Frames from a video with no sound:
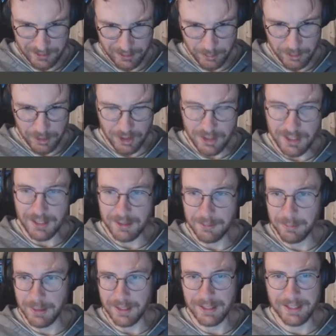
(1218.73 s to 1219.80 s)
We just had a
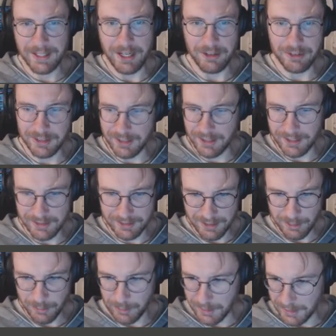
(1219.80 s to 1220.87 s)
big carrot cake
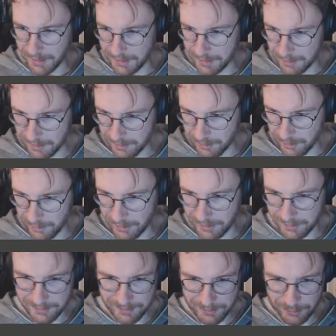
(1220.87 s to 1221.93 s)
this weekend, so and
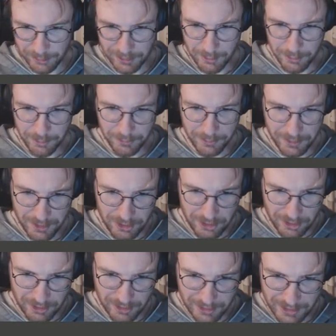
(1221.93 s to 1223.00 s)
today we
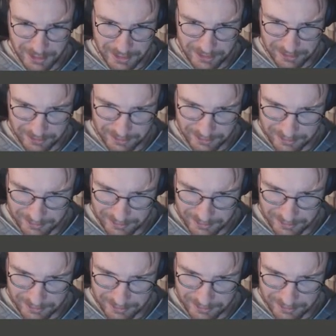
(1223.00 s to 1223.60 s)
finished the last